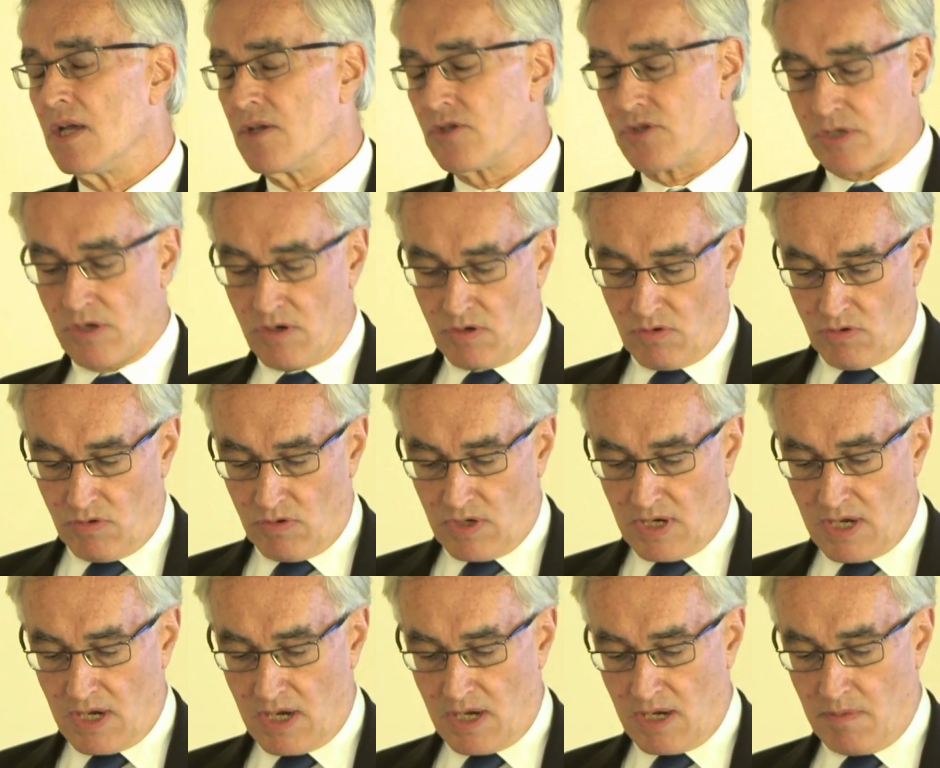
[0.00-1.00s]

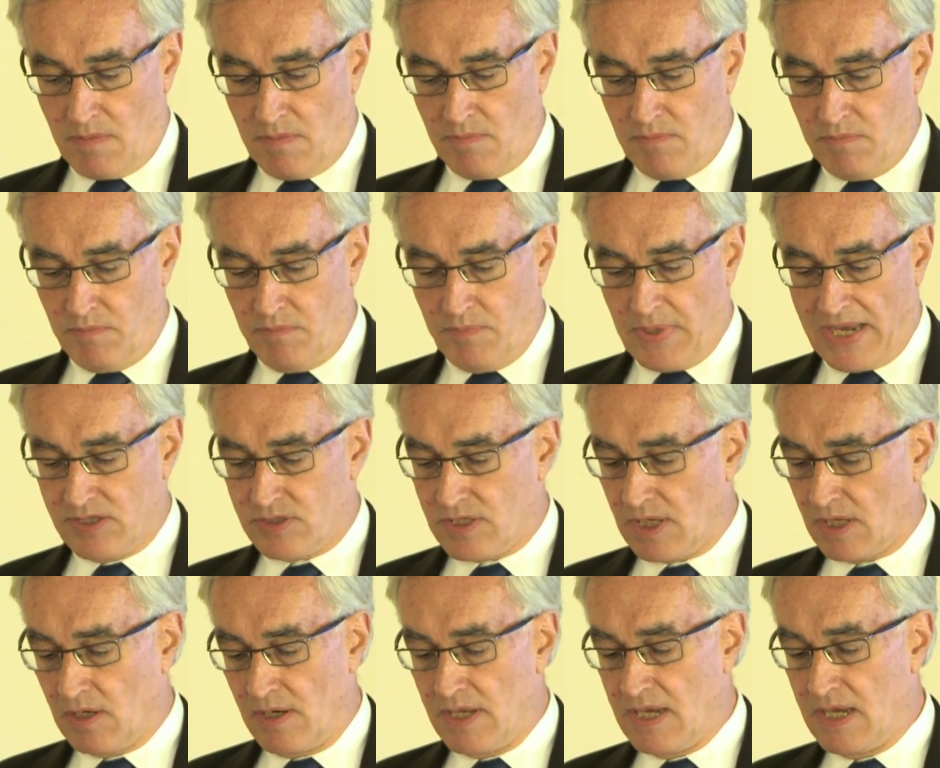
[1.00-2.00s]
So
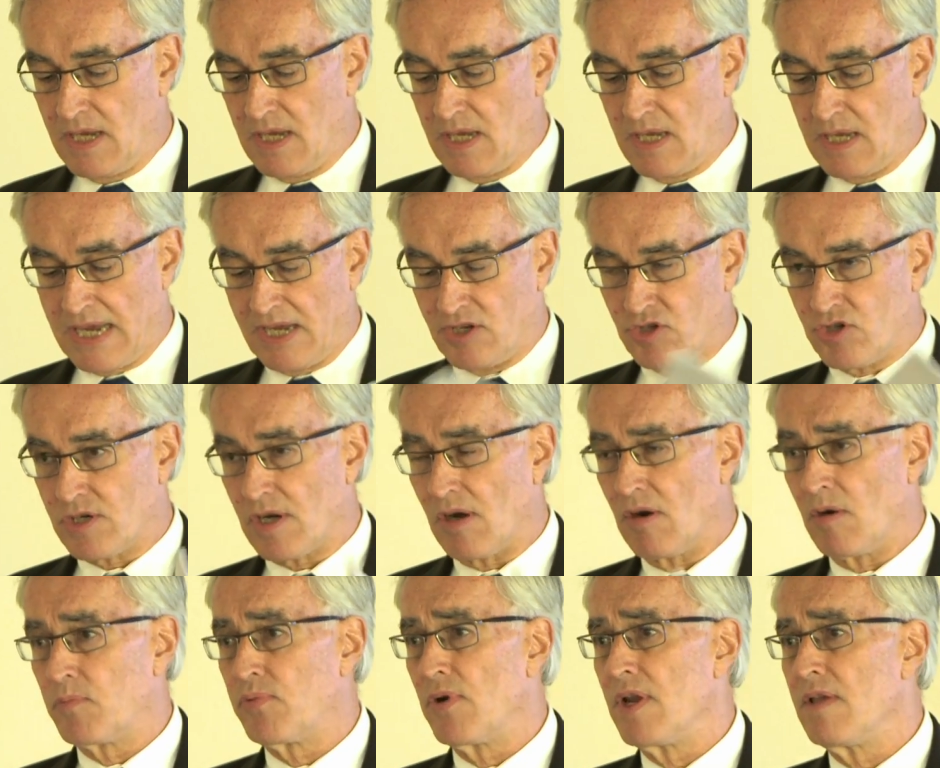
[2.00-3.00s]
basically, as
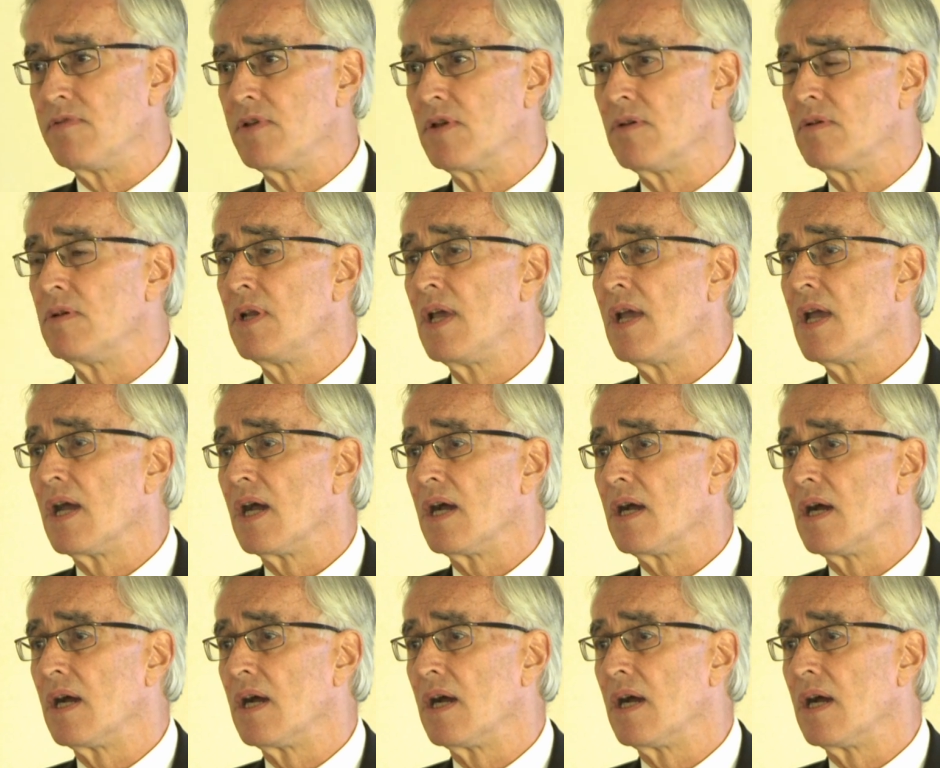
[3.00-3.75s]
Cheryl previewed,